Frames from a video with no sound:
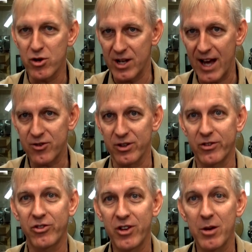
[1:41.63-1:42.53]
You can actually
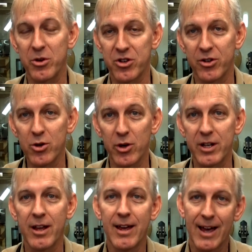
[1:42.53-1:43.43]
see what you're
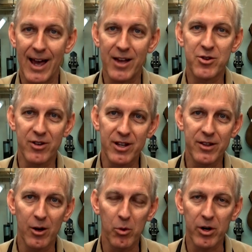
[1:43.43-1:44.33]
doing as you're
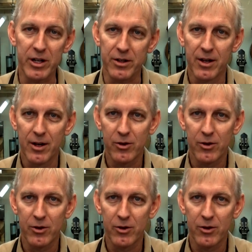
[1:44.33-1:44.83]
in there working.